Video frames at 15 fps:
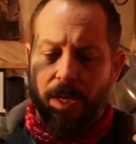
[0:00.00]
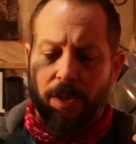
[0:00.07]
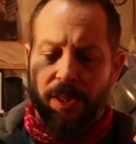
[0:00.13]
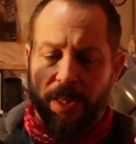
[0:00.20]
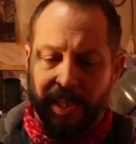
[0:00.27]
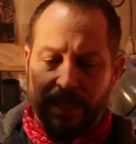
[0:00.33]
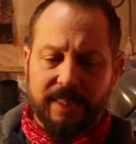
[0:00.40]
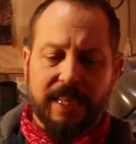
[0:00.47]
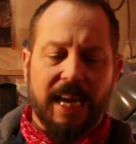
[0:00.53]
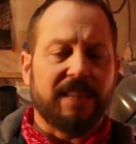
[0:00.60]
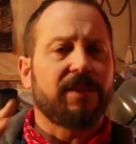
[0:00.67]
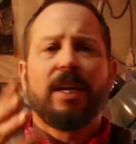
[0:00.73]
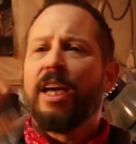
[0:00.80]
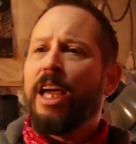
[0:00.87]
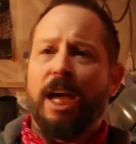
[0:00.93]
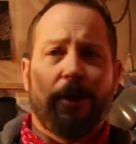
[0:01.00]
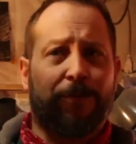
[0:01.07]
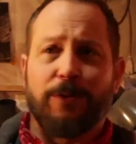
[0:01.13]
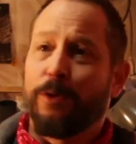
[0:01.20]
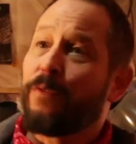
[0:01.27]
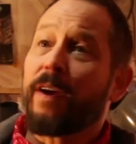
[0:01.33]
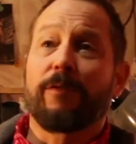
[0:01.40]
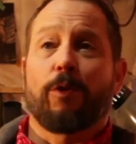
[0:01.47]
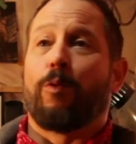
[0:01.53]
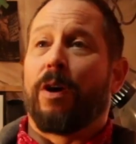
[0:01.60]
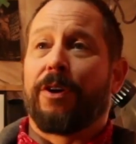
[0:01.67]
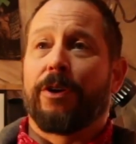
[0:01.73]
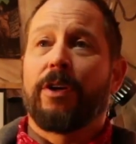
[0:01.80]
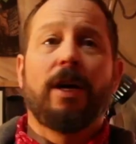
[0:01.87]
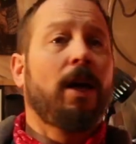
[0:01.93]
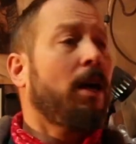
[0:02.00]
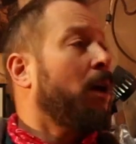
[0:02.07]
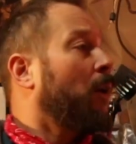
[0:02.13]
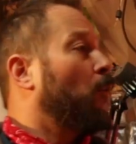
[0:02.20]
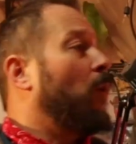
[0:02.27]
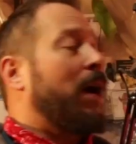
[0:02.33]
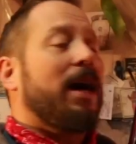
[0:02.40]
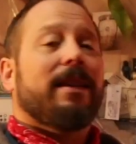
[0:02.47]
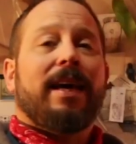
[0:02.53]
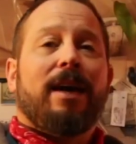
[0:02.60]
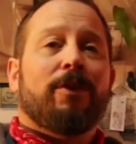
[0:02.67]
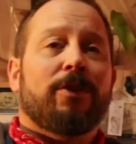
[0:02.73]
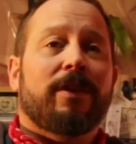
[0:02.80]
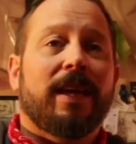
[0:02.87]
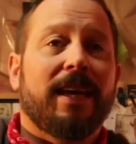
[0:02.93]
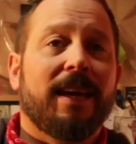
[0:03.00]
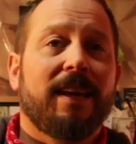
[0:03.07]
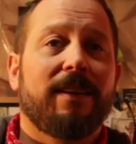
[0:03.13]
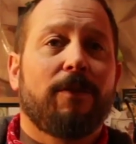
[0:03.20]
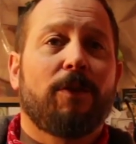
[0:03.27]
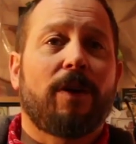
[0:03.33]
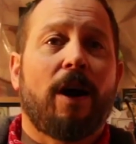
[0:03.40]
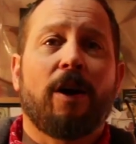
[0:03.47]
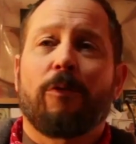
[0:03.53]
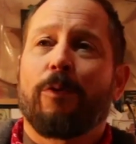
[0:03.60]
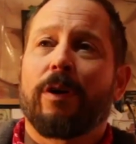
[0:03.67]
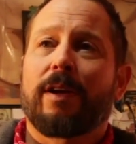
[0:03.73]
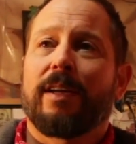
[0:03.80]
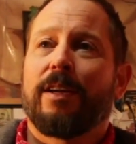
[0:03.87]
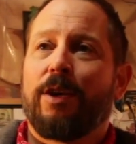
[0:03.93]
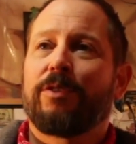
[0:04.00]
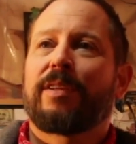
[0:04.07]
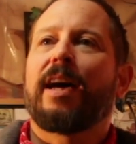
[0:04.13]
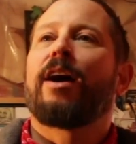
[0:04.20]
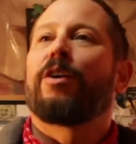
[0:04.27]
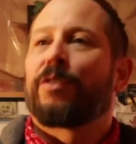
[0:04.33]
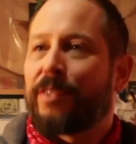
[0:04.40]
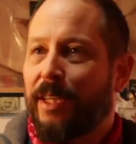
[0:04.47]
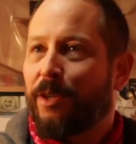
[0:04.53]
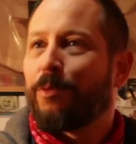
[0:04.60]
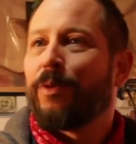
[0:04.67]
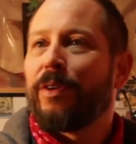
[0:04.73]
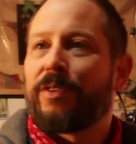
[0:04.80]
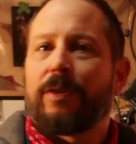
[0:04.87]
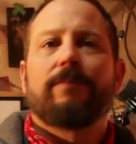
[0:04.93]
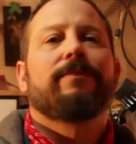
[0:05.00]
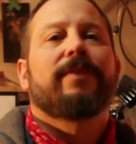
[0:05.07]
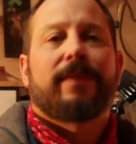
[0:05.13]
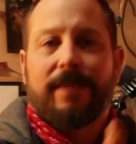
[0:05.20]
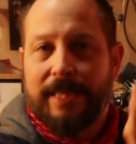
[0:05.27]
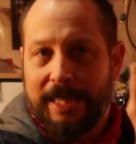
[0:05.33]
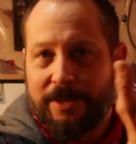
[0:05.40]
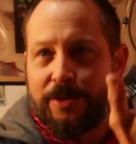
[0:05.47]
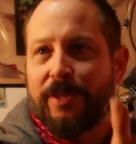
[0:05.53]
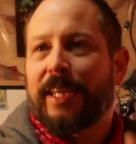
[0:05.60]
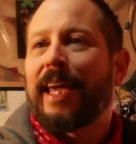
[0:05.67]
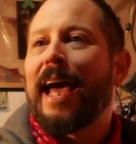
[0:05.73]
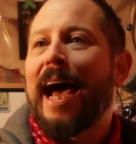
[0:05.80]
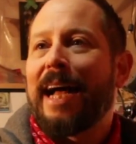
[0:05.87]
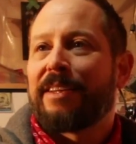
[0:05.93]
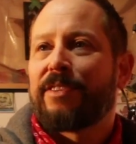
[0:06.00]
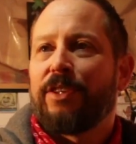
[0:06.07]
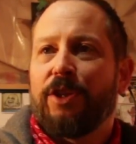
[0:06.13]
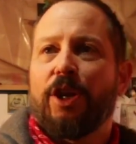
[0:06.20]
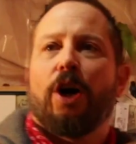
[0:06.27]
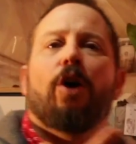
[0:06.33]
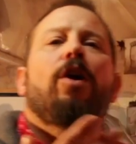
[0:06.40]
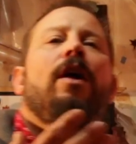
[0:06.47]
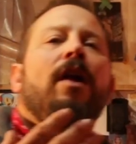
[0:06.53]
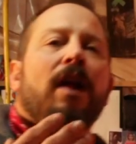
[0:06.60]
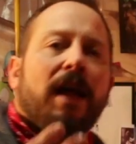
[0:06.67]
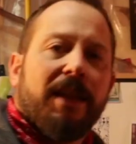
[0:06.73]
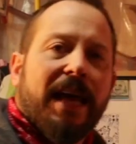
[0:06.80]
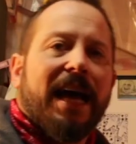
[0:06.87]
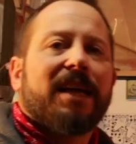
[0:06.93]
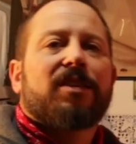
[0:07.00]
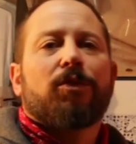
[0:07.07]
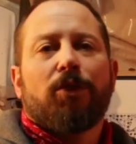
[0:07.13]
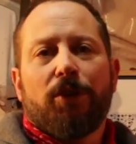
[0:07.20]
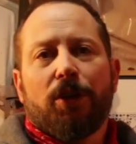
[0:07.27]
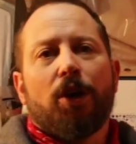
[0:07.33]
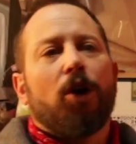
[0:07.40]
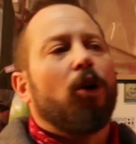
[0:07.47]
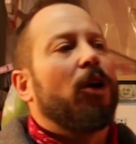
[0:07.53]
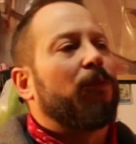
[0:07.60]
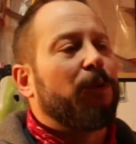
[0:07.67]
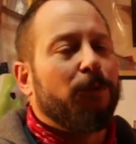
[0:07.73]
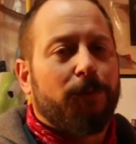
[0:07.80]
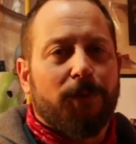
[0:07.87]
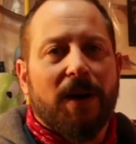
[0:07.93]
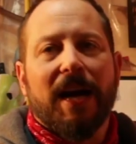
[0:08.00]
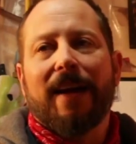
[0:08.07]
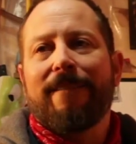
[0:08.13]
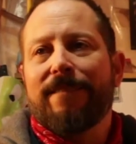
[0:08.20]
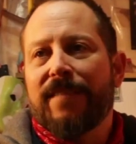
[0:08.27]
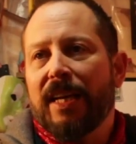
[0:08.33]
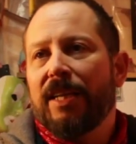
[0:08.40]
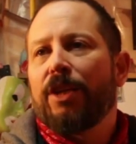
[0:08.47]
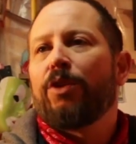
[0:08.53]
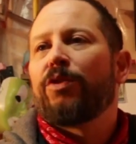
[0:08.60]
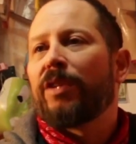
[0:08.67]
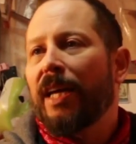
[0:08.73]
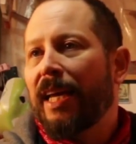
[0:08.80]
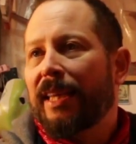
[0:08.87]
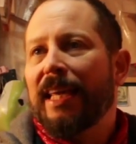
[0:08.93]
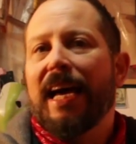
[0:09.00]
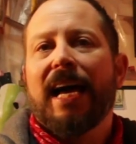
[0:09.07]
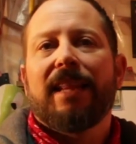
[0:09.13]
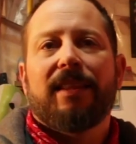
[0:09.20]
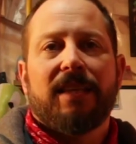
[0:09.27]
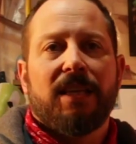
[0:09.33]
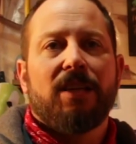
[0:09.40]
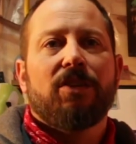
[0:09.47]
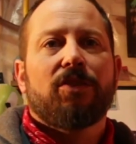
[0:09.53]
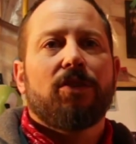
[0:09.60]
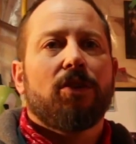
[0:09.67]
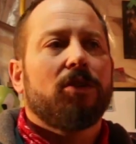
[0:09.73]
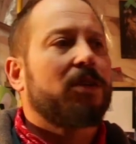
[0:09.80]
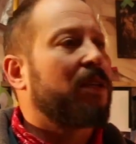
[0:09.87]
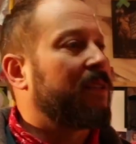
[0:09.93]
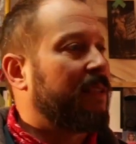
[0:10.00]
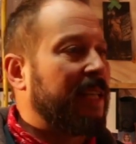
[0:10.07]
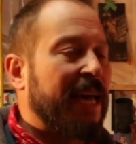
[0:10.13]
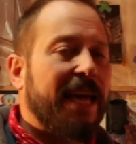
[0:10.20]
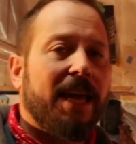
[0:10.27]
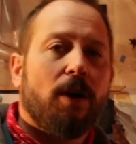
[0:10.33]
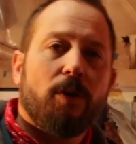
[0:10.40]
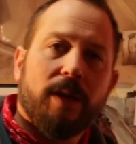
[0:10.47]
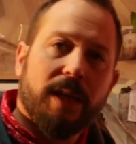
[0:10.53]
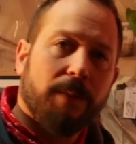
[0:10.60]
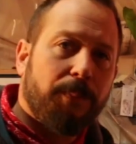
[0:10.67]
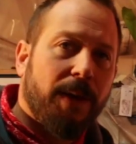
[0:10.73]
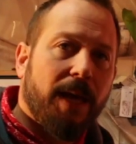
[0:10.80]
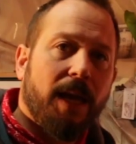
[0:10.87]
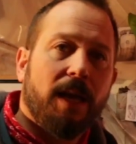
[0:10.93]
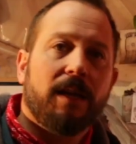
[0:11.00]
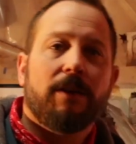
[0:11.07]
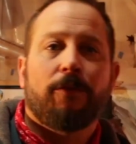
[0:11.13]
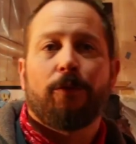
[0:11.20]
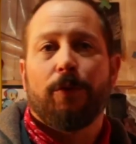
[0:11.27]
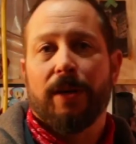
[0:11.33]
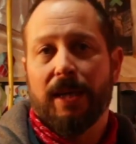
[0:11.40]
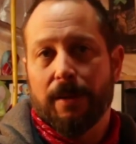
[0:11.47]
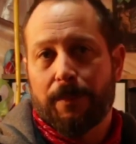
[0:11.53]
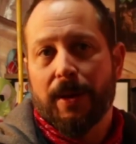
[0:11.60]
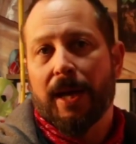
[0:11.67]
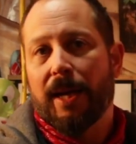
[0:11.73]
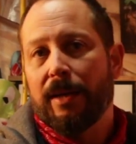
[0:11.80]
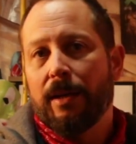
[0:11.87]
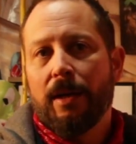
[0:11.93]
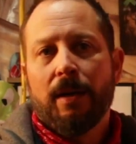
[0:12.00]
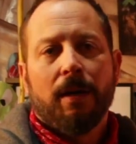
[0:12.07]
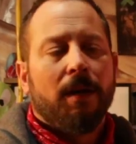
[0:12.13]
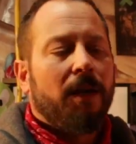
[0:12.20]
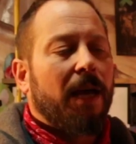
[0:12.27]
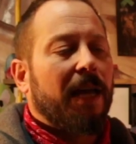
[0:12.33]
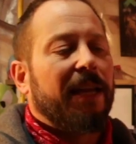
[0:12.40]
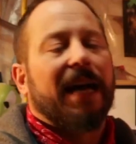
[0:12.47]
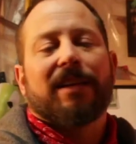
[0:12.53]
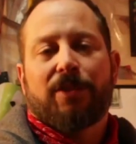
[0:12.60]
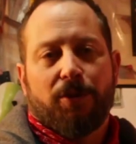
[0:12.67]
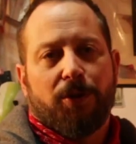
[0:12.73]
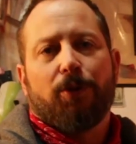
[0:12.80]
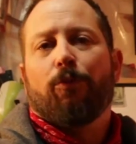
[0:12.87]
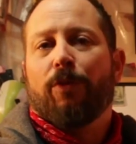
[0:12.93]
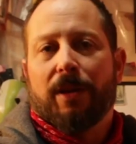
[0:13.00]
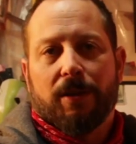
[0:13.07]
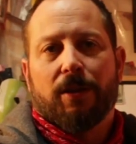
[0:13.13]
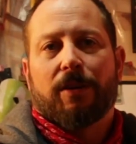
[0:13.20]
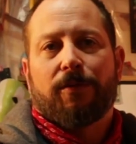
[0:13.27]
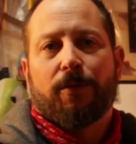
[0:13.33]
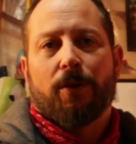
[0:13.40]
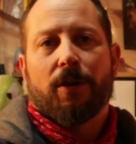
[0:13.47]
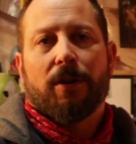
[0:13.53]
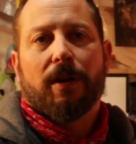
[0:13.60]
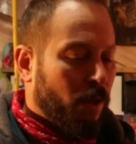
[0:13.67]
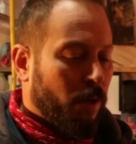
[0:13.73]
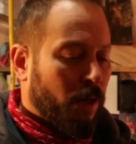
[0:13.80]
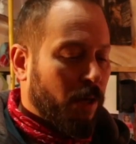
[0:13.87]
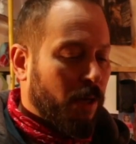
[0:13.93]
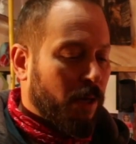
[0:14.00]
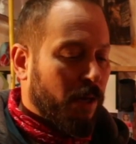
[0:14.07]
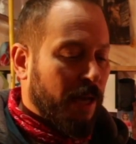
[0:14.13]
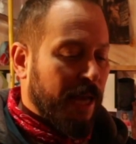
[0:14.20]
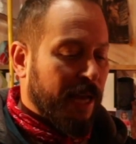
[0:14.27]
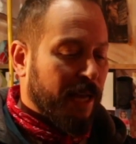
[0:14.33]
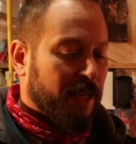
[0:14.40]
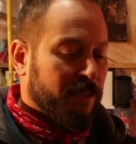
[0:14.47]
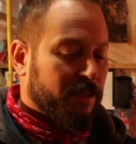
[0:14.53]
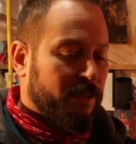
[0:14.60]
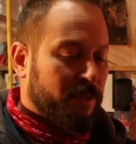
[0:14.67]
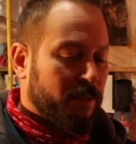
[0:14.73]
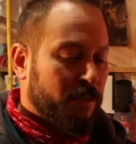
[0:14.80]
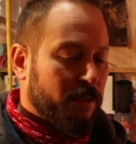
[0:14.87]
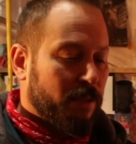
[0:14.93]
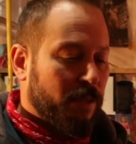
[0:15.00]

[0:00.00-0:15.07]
These guys, if you've ever wondered, well, how the hell do they get artwork in hotels that are original? These are the cats, you know, and that's, you know, if you find venues like that, these dudes, because they only get paid if we get paid, and that's who you want to look for as